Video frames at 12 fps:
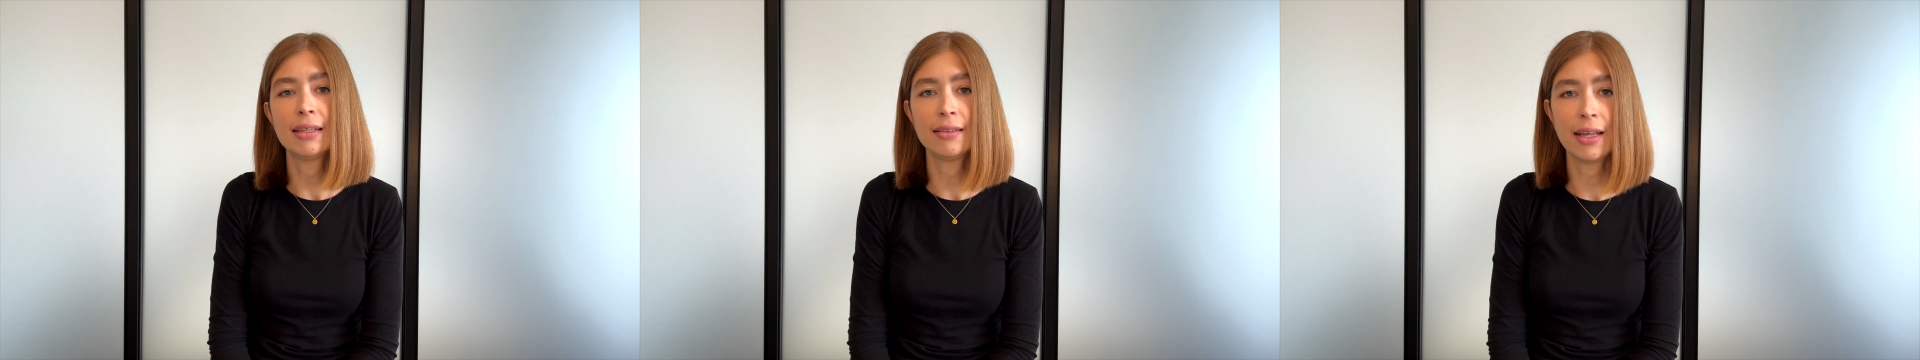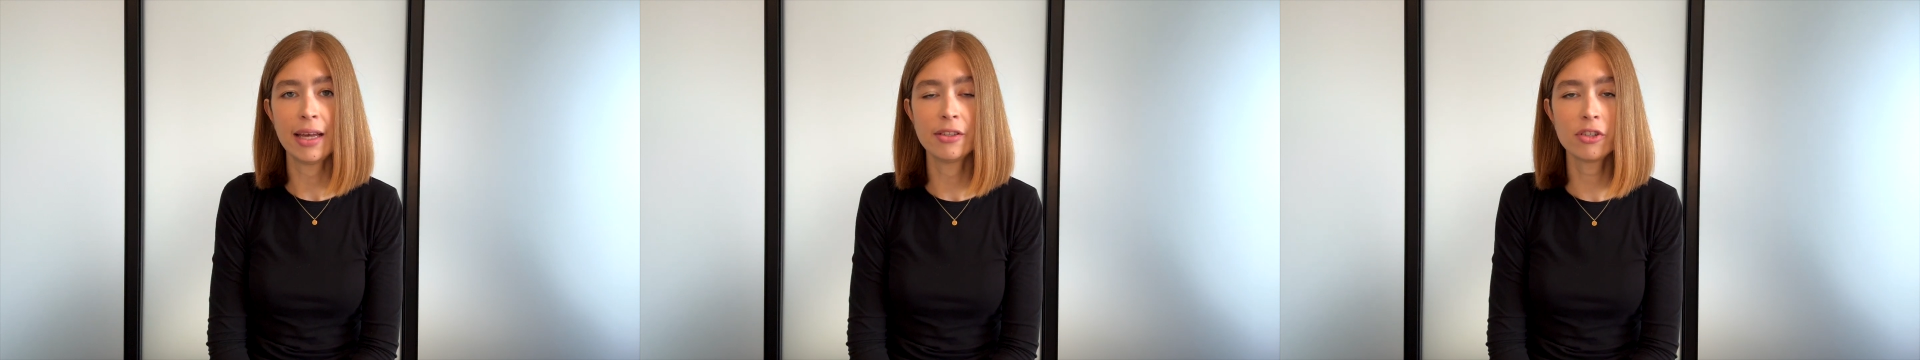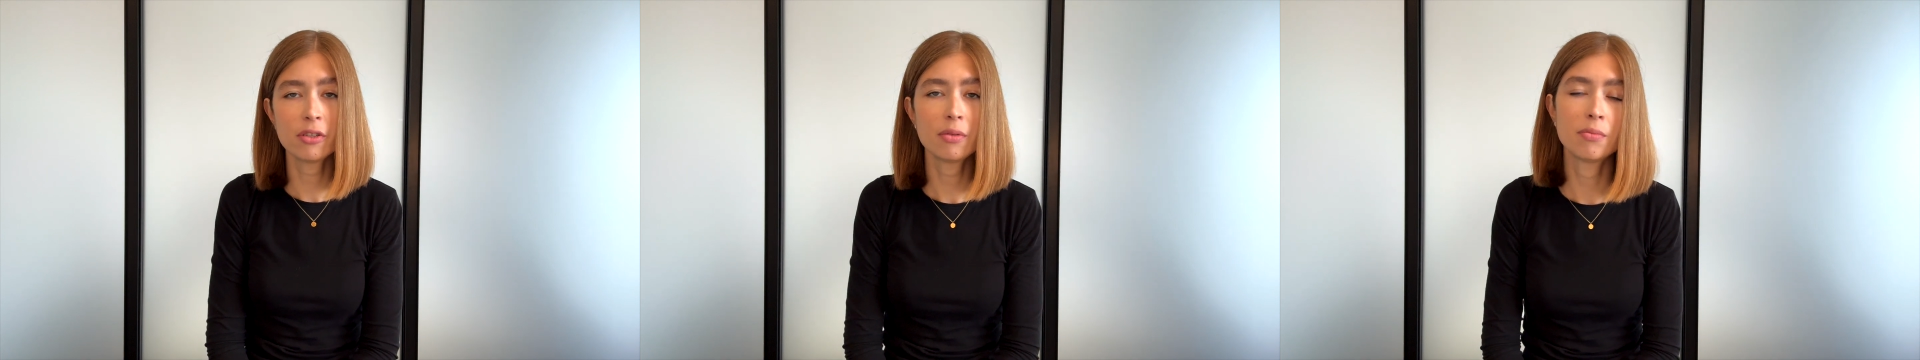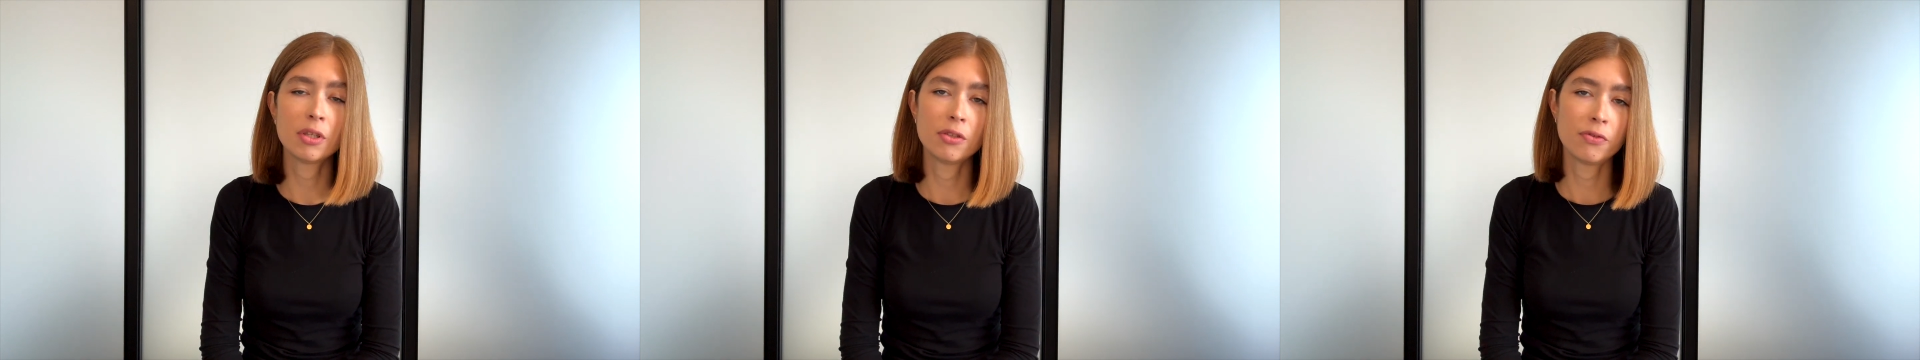later,
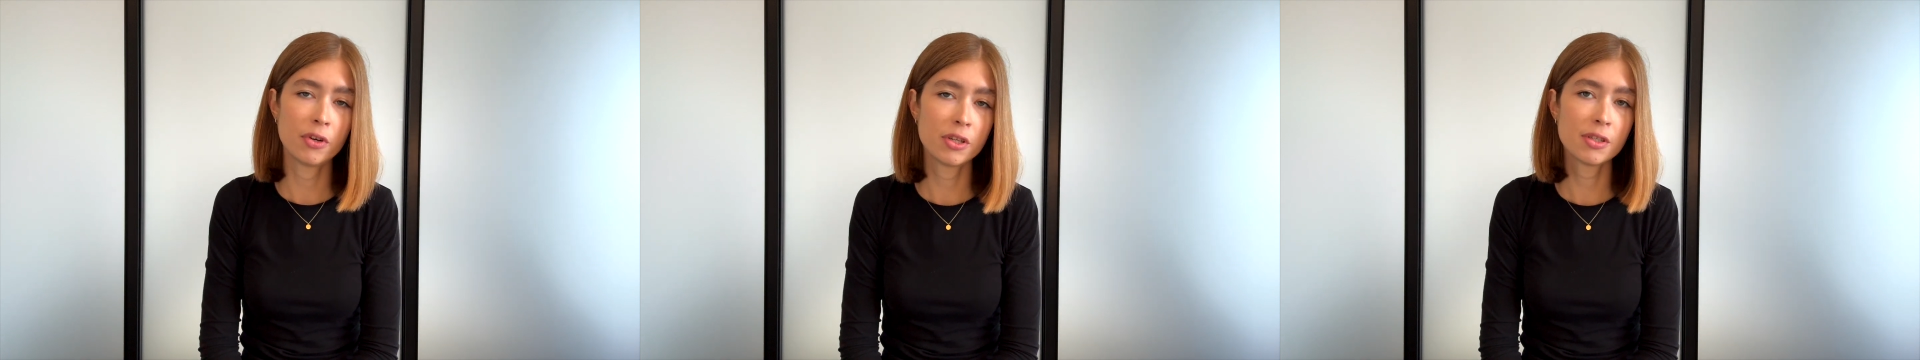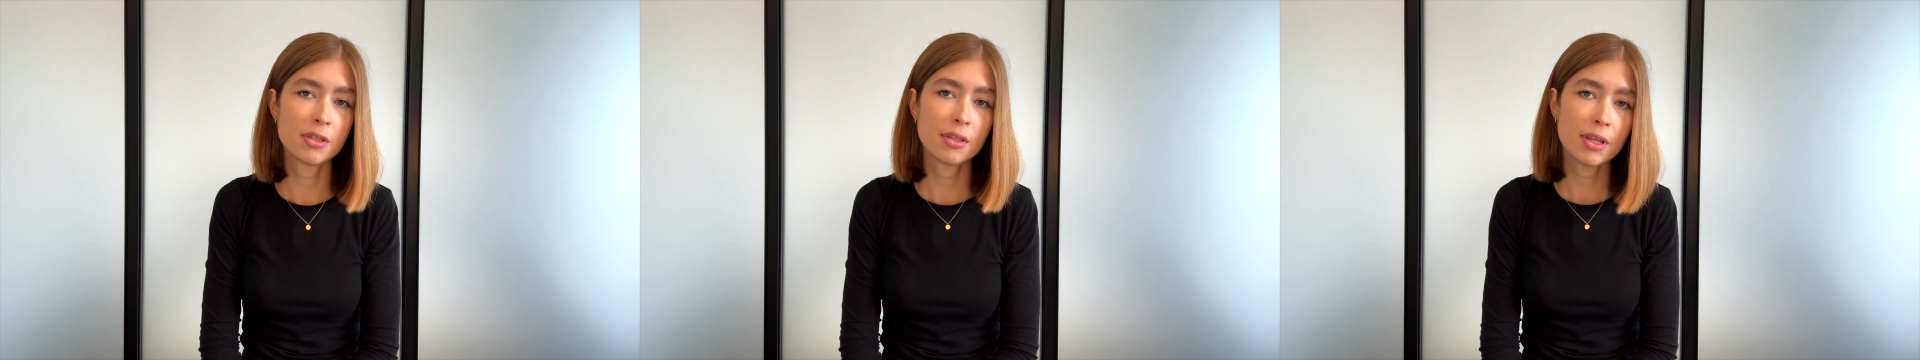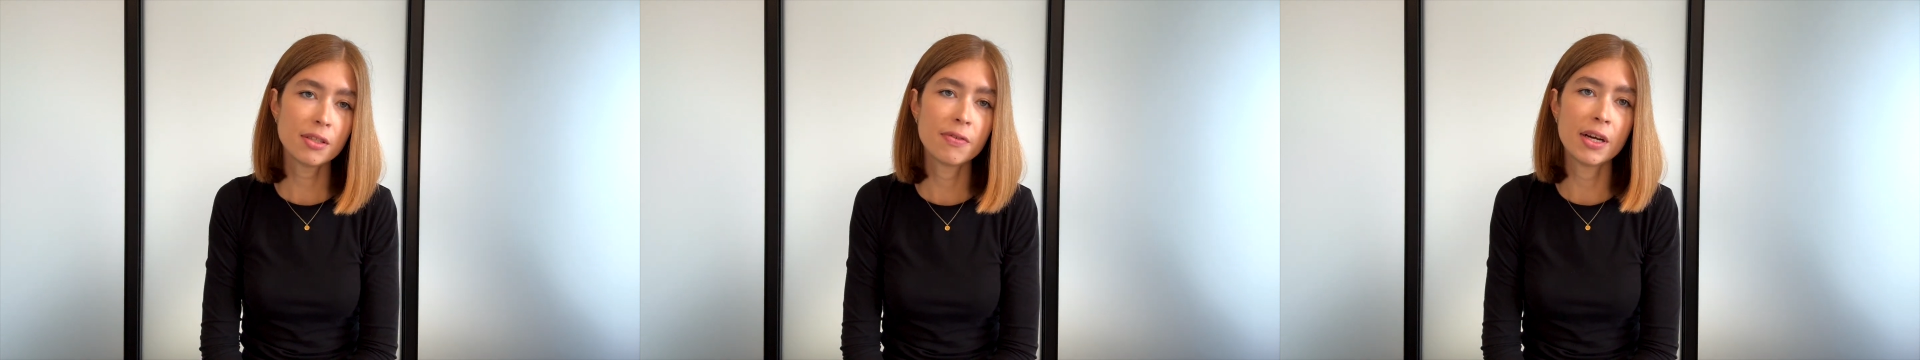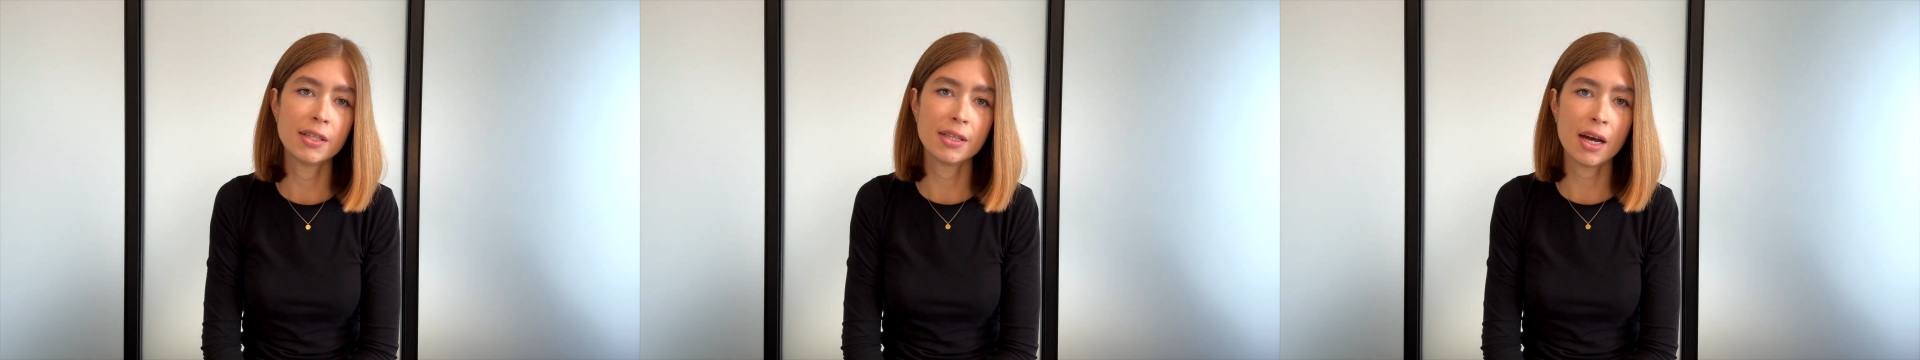but first, let's
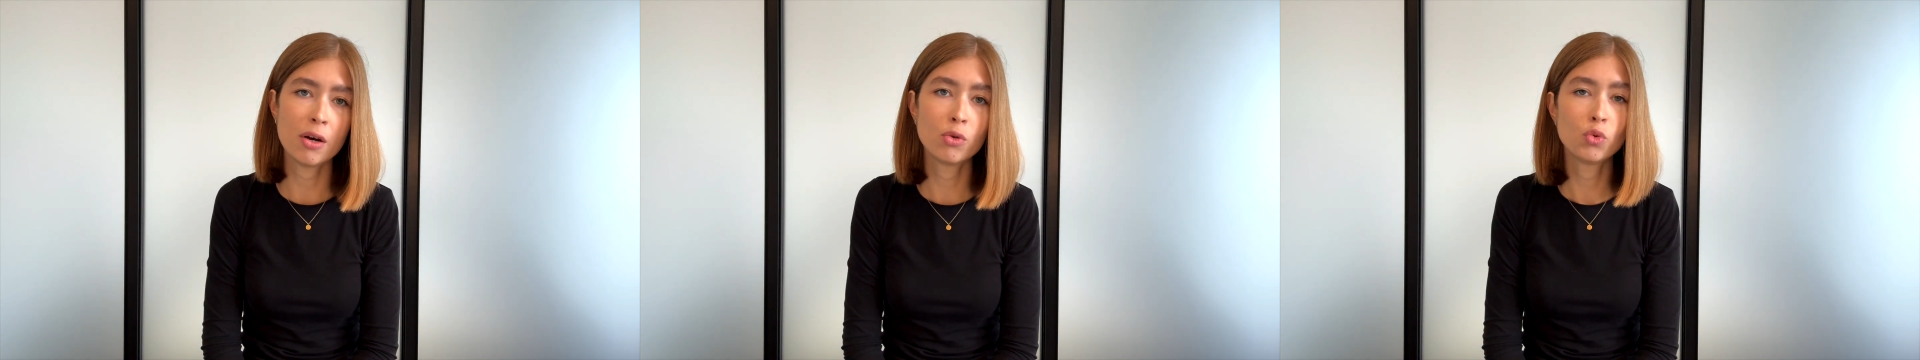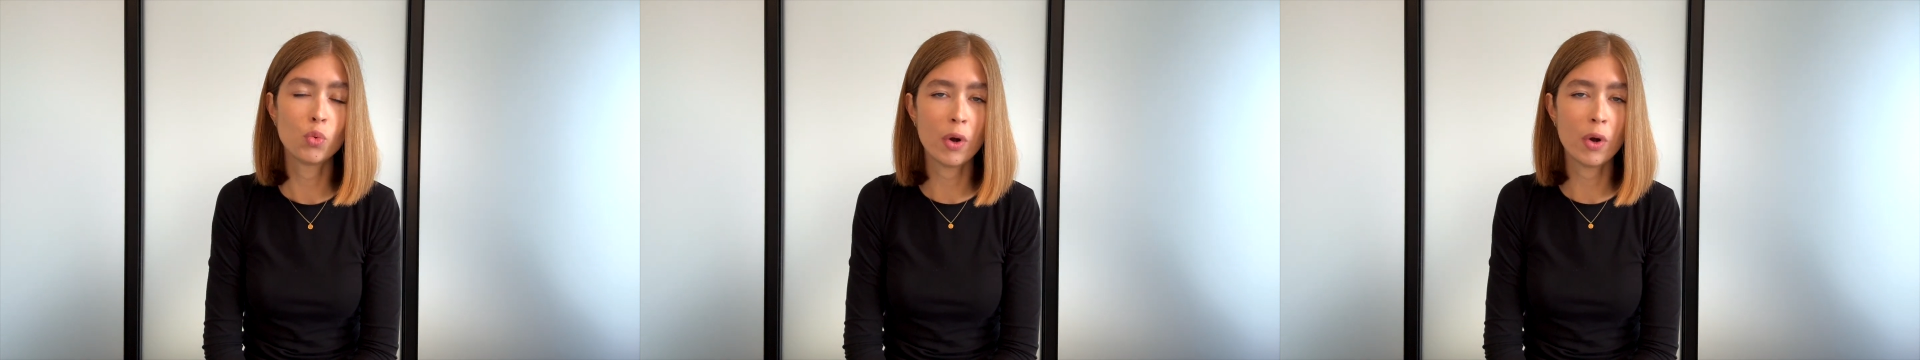find out